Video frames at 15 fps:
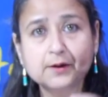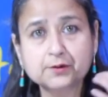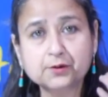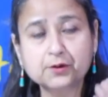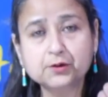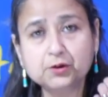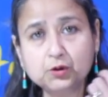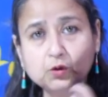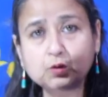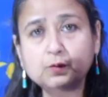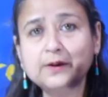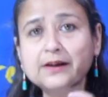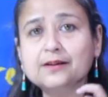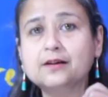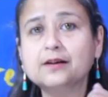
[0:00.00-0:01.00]
So you
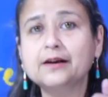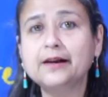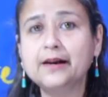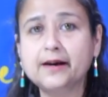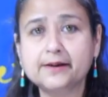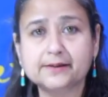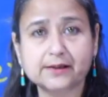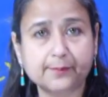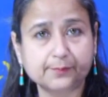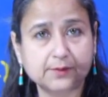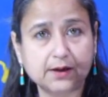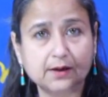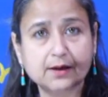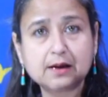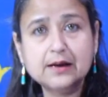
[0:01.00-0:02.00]
will create
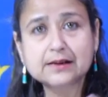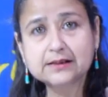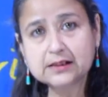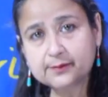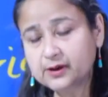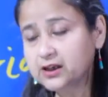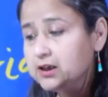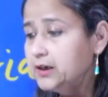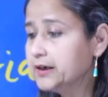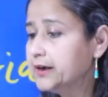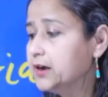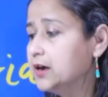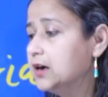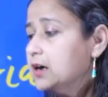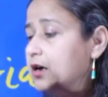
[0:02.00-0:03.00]
something.
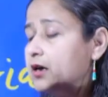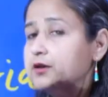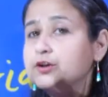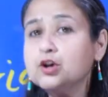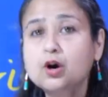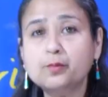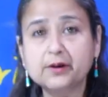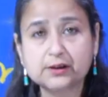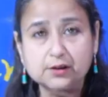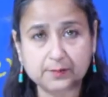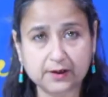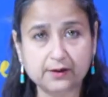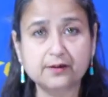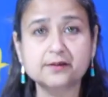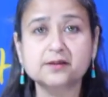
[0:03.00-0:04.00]
Similarly, job
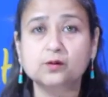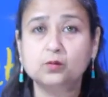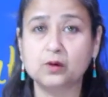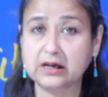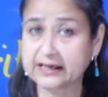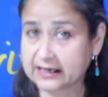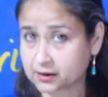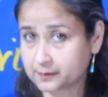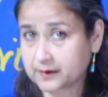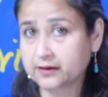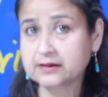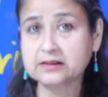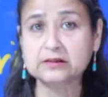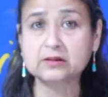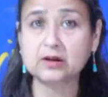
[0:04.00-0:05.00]
experience or work
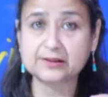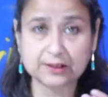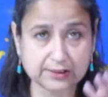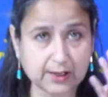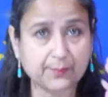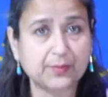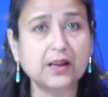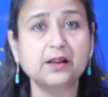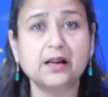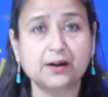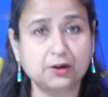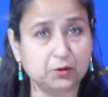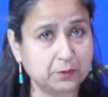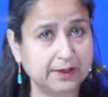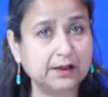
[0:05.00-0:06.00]
experience is also something
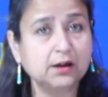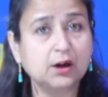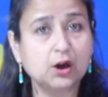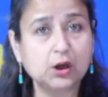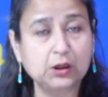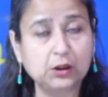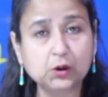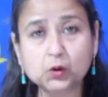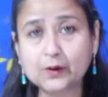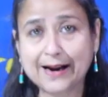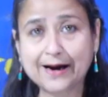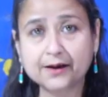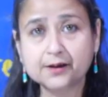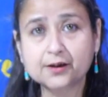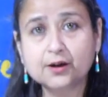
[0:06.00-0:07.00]
that you can look
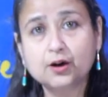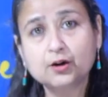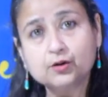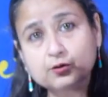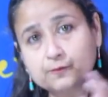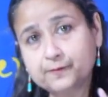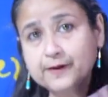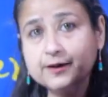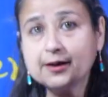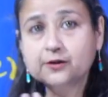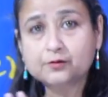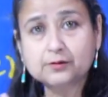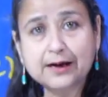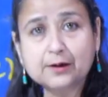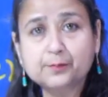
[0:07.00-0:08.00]
at to fit
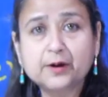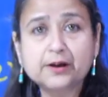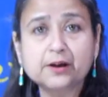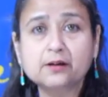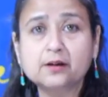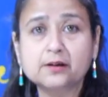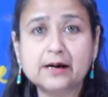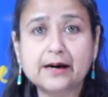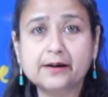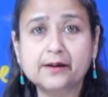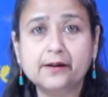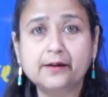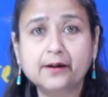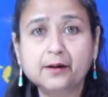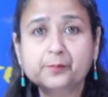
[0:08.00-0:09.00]
into that particular
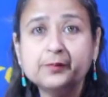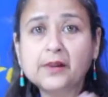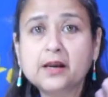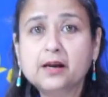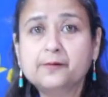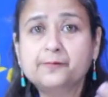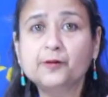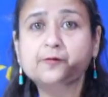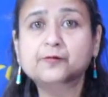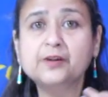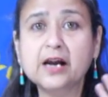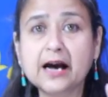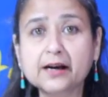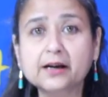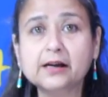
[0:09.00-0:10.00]
criteria. If you
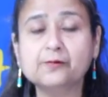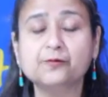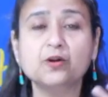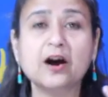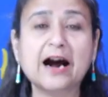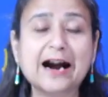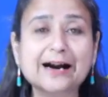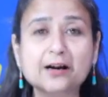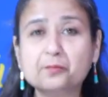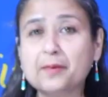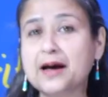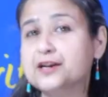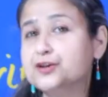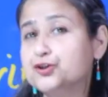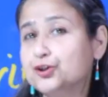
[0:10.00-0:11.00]
had a
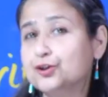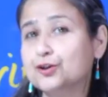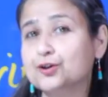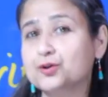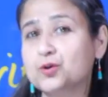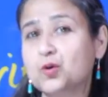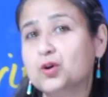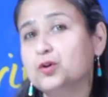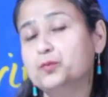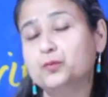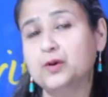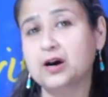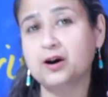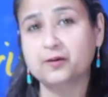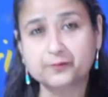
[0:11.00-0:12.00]
managerial role
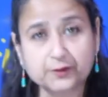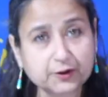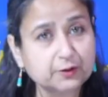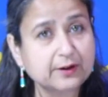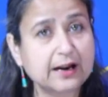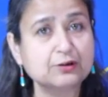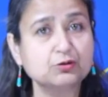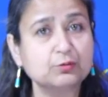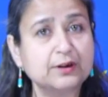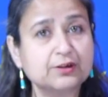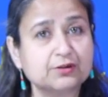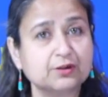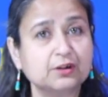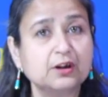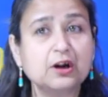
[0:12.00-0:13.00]
after your
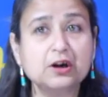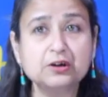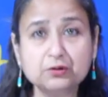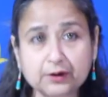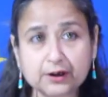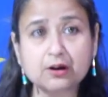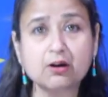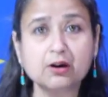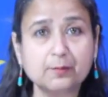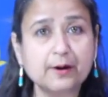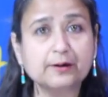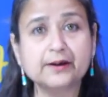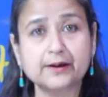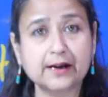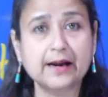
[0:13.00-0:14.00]
graduation, you can talk
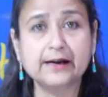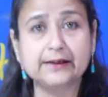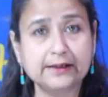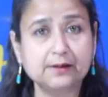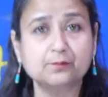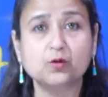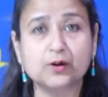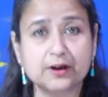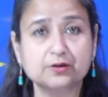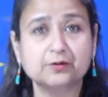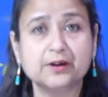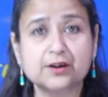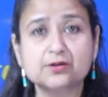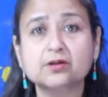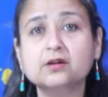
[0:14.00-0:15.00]
about that I need more
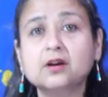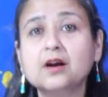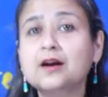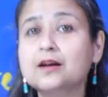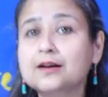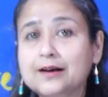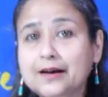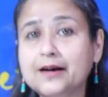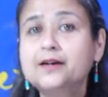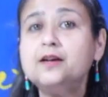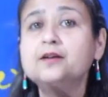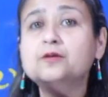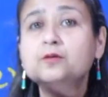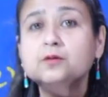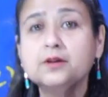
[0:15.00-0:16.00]
education
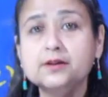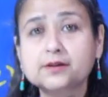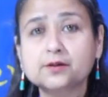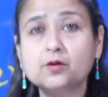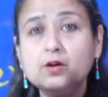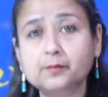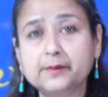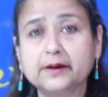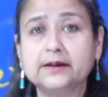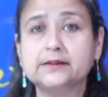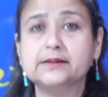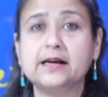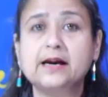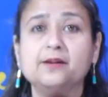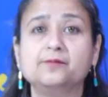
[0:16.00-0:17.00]
related to this role
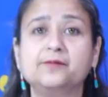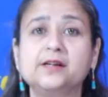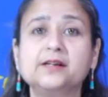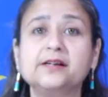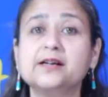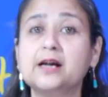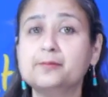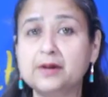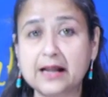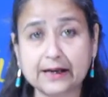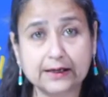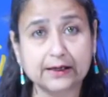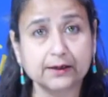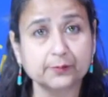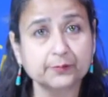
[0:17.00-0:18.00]
because I feel that I'm
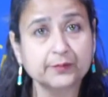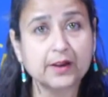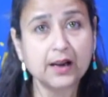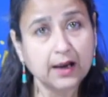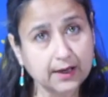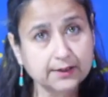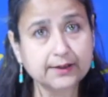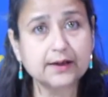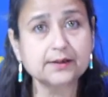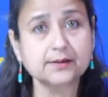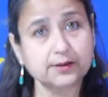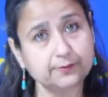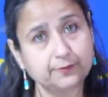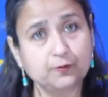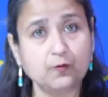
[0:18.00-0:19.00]
lacking. And
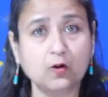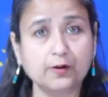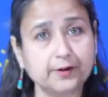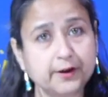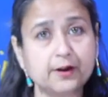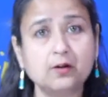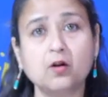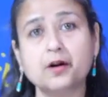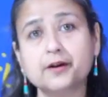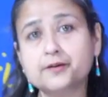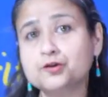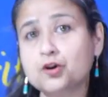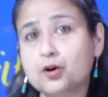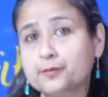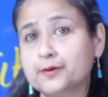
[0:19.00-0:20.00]
yes, if you've already got a
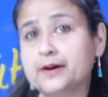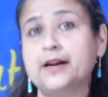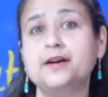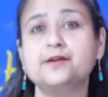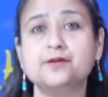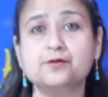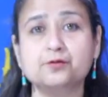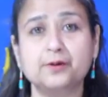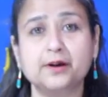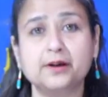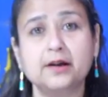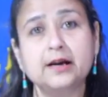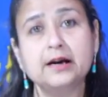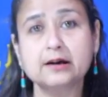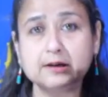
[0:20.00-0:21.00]
job related to
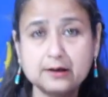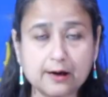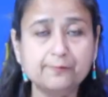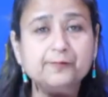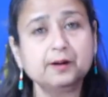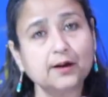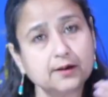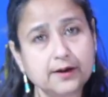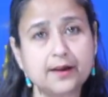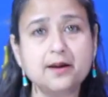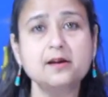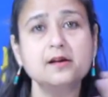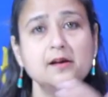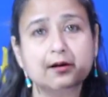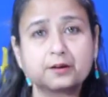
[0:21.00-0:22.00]
it,
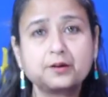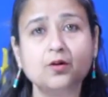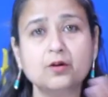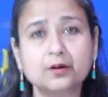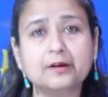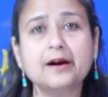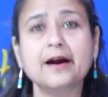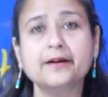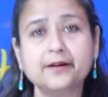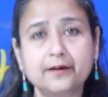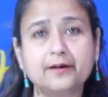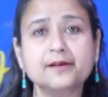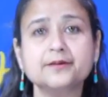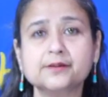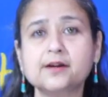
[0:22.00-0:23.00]
definitely your
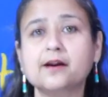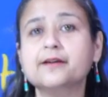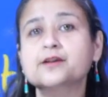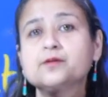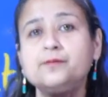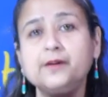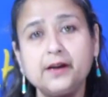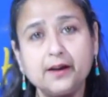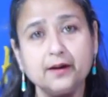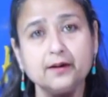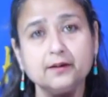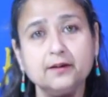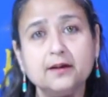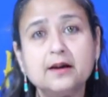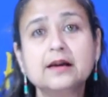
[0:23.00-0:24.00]
criteria starts fitting
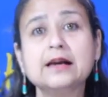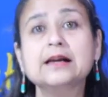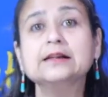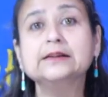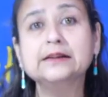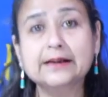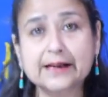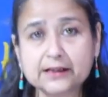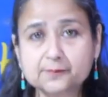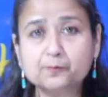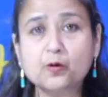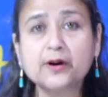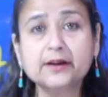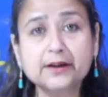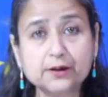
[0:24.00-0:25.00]
in. The next
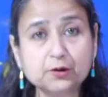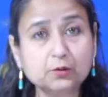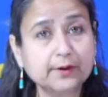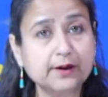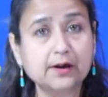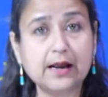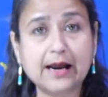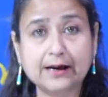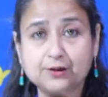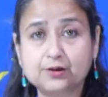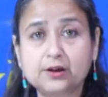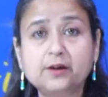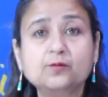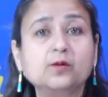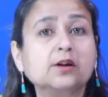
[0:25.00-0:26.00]
point that you can
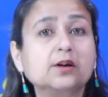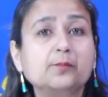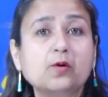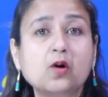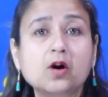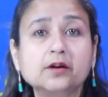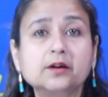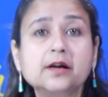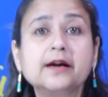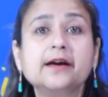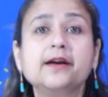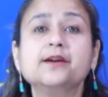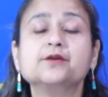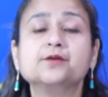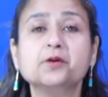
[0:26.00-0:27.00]
actually work upon
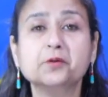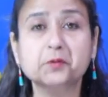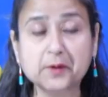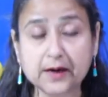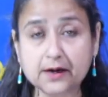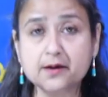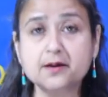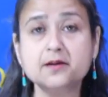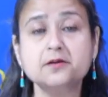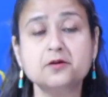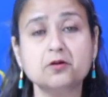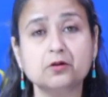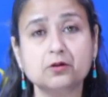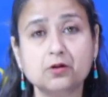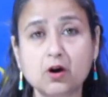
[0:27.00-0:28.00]
is your reading,
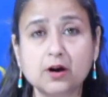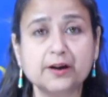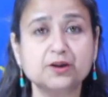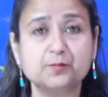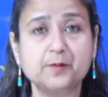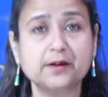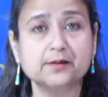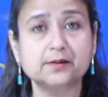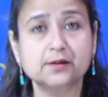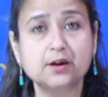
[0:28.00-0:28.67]
your knowledge base.